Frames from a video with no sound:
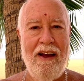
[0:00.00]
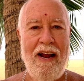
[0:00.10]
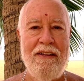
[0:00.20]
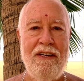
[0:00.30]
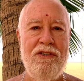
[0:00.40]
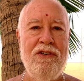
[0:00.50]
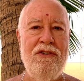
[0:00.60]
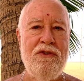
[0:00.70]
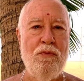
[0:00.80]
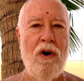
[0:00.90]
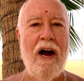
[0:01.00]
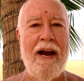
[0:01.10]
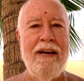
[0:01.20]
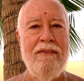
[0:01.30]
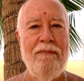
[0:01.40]
And this is
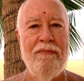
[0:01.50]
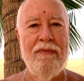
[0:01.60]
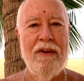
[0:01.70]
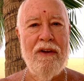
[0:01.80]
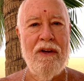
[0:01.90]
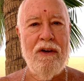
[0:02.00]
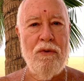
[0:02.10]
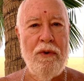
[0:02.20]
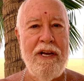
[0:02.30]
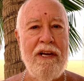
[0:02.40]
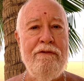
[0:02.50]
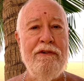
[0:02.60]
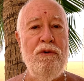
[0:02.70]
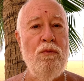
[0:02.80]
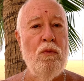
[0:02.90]
why we
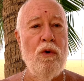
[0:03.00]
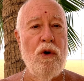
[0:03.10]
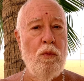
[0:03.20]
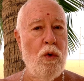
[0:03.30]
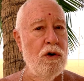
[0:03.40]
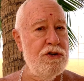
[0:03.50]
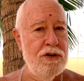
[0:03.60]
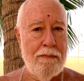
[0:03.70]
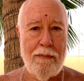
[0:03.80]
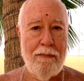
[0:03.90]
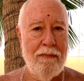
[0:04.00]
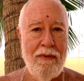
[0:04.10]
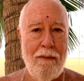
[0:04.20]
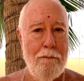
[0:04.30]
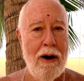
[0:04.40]
even worship
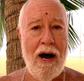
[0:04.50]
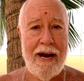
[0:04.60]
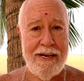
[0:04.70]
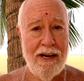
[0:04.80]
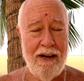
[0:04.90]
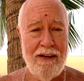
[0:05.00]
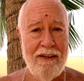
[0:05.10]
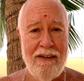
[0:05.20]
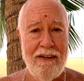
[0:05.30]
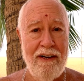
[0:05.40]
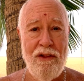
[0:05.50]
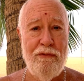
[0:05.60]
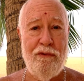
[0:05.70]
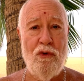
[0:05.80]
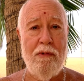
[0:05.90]
Maya in the
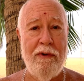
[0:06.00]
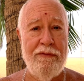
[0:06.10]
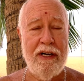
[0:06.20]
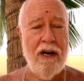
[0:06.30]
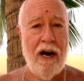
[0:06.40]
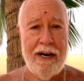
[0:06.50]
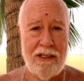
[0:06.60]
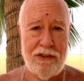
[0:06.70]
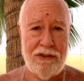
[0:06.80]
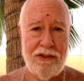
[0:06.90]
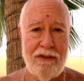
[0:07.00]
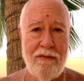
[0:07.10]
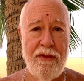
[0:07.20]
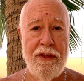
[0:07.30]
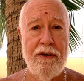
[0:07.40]
form of the goddess,
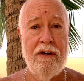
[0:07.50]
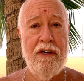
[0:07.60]
the